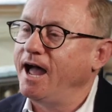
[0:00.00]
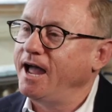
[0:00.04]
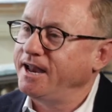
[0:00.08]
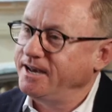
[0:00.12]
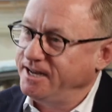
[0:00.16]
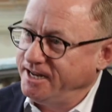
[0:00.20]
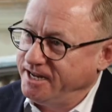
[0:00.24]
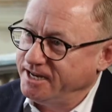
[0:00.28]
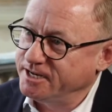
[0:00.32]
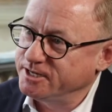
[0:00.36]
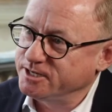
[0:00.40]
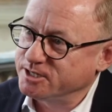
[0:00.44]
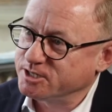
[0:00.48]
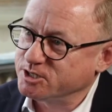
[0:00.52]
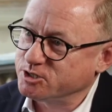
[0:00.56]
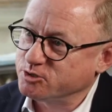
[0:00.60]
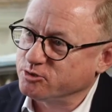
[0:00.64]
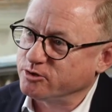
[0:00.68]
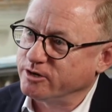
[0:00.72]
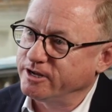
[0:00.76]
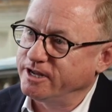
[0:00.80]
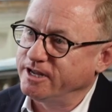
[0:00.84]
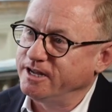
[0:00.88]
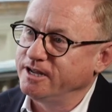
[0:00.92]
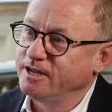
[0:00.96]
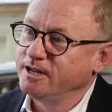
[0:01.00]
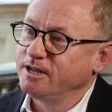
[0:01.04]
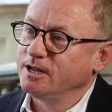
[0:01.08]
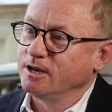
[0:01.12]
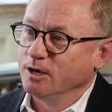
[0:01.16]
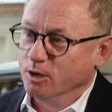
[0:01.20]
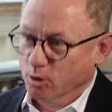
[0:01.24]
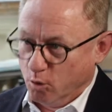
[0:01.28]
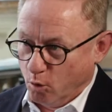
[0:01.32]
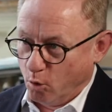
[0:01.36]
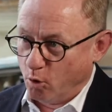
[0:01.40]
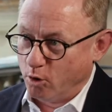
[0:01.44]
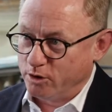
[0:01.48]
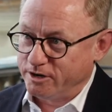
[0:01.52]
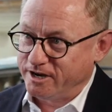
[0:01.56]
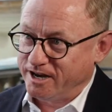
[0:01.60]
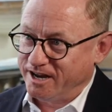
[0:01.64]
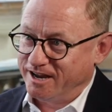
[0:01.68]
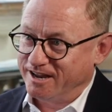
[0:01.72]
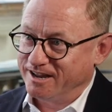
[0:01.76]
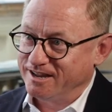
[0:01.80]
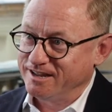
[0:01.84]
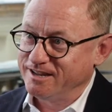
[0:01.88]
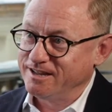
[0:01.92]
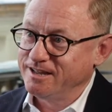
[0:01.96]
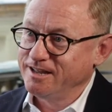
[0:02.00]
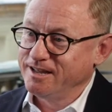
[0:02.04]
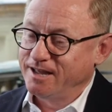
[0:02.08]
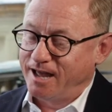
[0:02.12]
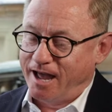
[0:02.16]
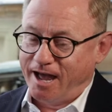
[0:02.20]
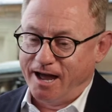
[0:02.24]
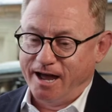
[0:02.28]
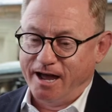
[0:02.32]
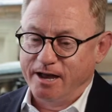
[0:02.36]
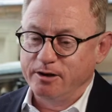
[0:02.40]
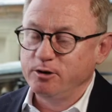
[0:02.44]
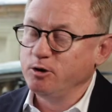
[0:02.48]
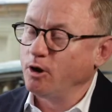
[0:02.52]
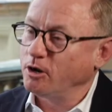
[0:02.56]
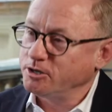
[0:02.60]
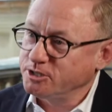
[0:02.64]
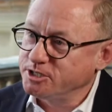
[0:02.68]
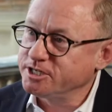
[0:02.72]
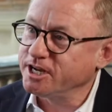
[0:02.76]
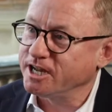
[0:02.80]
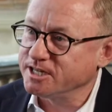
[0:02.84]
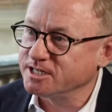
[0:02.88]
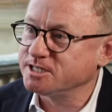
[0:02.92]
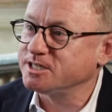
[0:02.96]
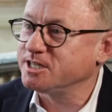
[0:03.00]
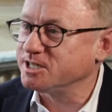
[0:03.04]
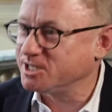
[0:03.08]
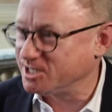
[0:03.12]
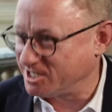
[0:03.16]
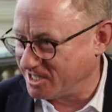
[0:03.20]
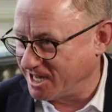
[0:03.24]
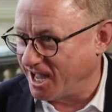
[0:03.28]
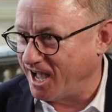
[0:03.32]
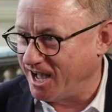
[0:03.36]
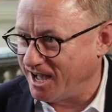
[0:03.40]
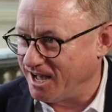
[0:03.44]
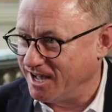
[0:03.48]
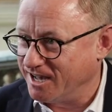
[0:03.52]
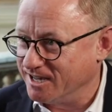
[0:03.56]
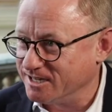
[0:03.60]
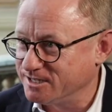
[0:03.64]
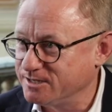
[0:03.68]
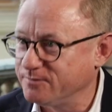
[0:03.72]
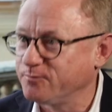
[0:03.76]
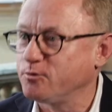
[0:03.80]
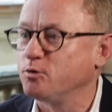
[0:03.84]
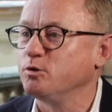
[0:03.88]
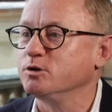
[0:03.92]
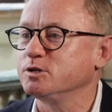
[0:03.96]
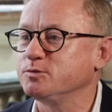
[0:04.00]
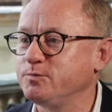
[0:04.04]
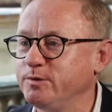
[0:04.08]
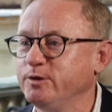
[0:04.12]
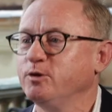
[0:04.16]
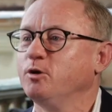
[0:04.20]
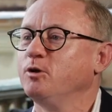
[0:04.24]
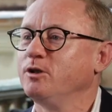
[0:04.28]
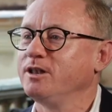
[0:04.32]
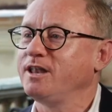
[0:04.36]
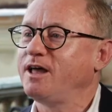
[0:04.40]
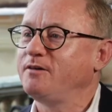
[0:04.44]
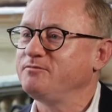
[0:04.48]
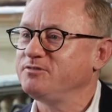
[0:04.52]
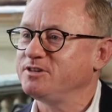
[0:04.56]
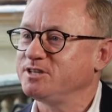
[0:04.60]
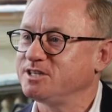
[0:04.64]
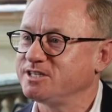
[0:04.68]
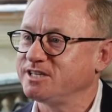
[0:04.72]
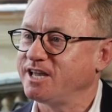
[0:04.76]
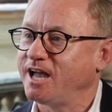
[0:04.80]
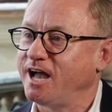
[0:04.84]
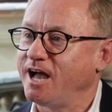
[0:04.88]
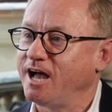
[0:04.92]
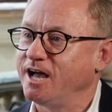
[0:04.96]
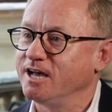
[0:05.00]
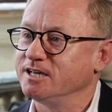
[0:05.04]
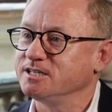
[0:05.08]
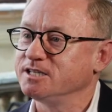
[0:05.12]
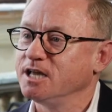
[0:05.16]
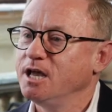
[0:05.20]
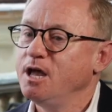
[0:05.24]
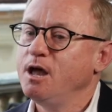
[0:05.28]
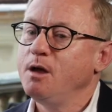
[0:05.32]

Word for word: an industry lauding uh, not just the stars, of course, we all love the stars,